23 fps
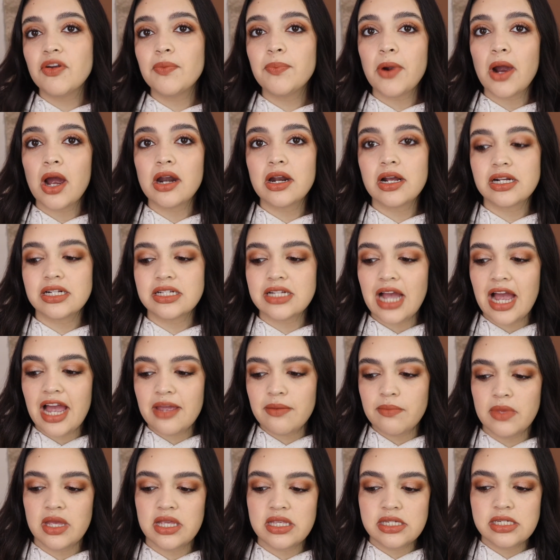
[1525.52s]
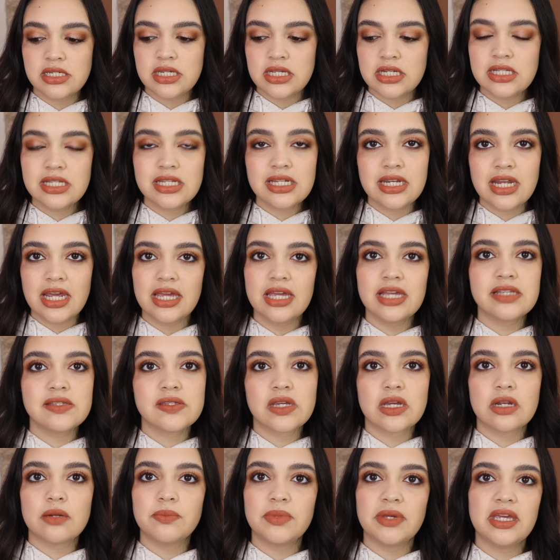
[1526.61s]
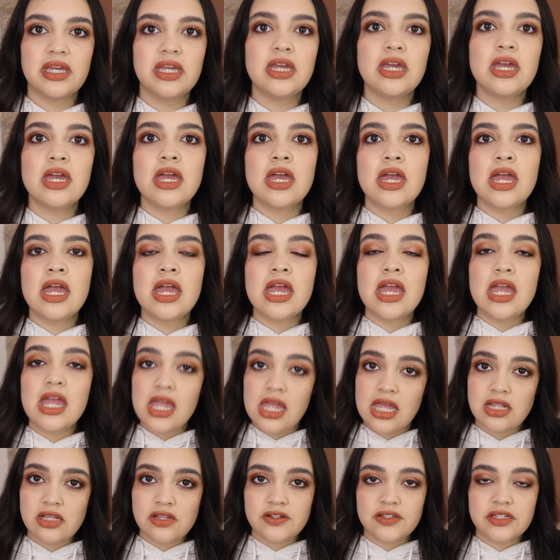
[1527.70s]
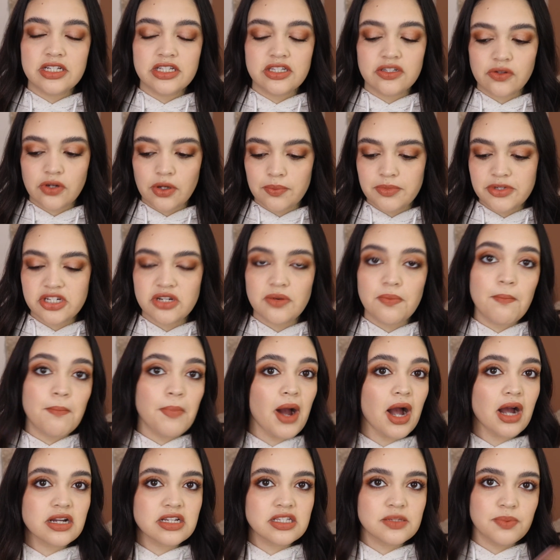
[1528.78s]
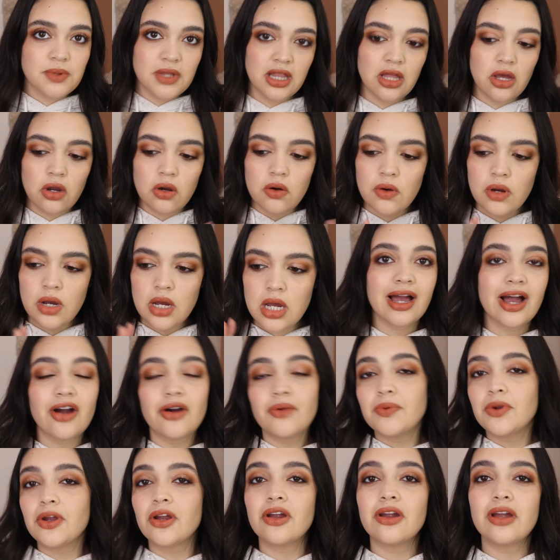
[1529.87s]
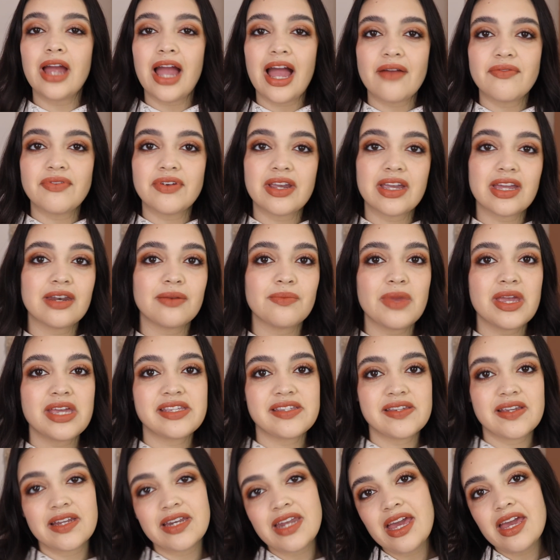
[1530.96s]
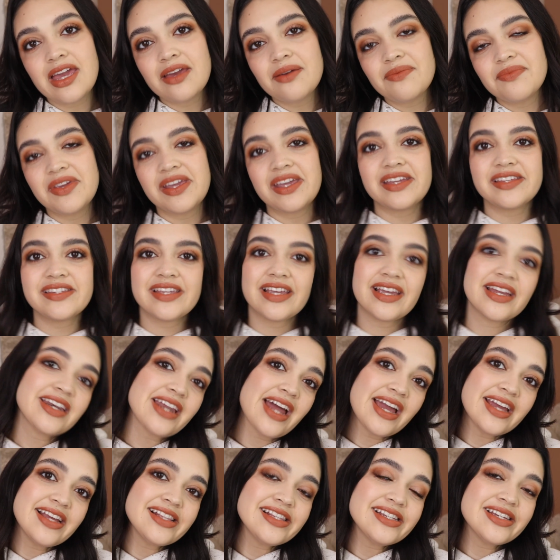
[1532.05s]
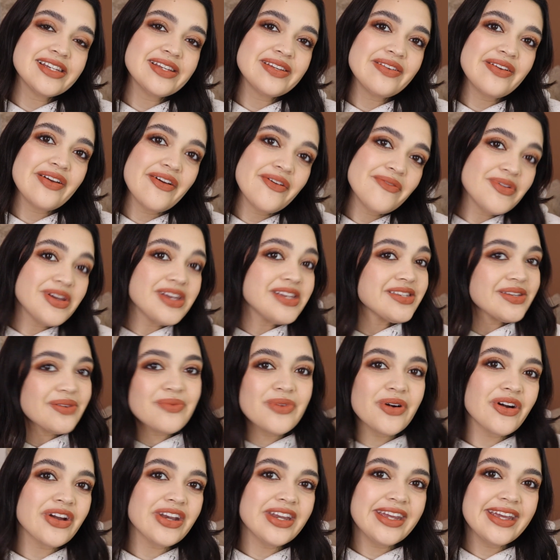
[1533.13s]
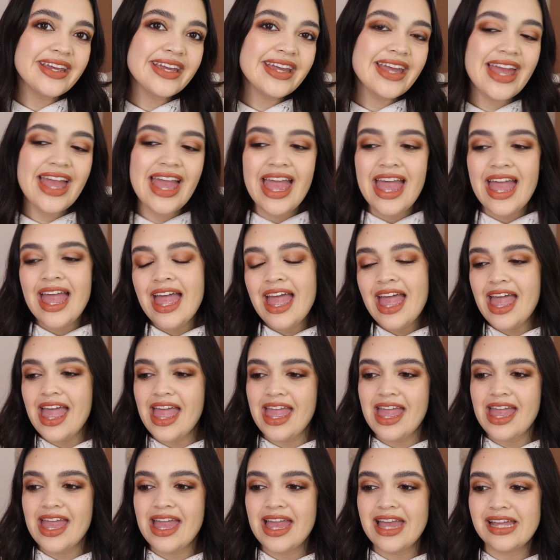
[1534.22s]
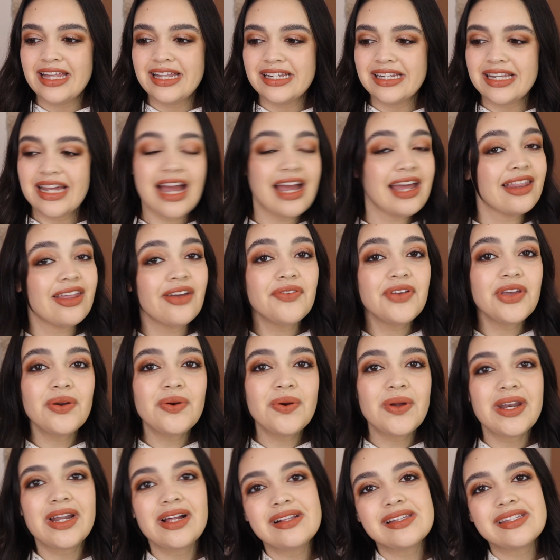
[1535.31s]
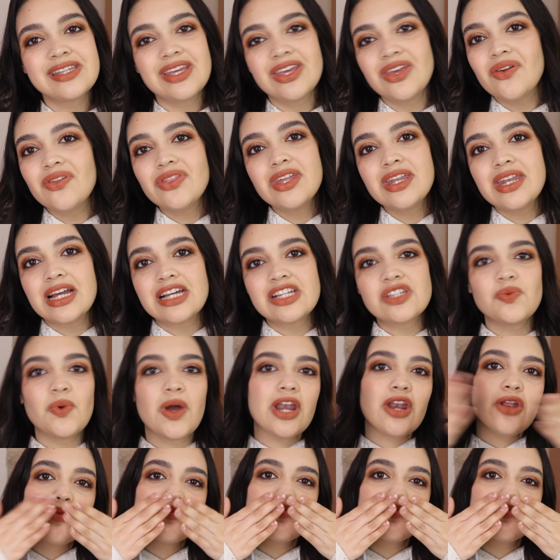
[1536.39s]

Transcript: product I mentioned today is gonna be in the description box below. I hope you're having an amazing day, amazing night, amazing morning, and I love you, and I'll see you on the next one.